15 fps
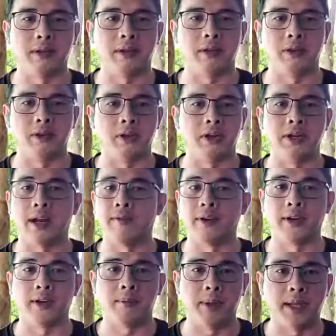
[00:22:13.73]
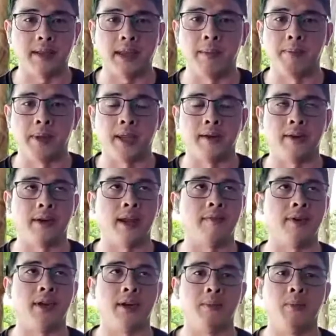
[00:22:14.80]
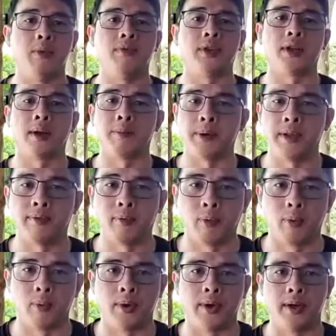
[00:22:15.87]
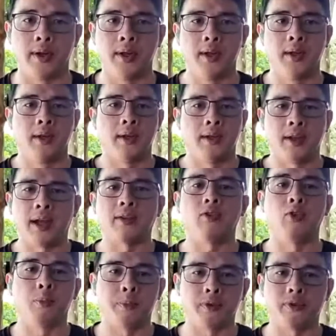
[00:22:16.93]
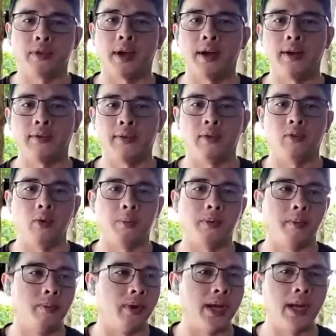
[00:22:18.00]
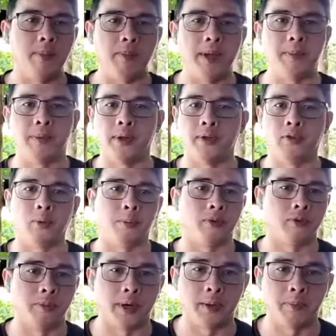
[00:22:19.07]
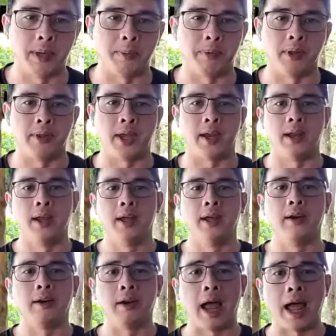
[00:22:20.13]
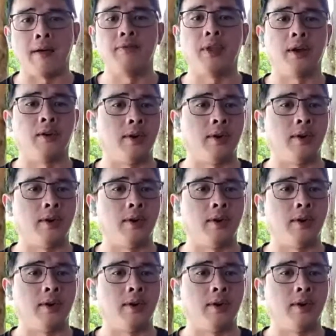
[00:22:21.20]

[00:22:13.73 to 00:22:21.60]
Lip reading: you're never going to be a team player. You're never going to move the company forward. You got superstars and super brainy people and super smart people that have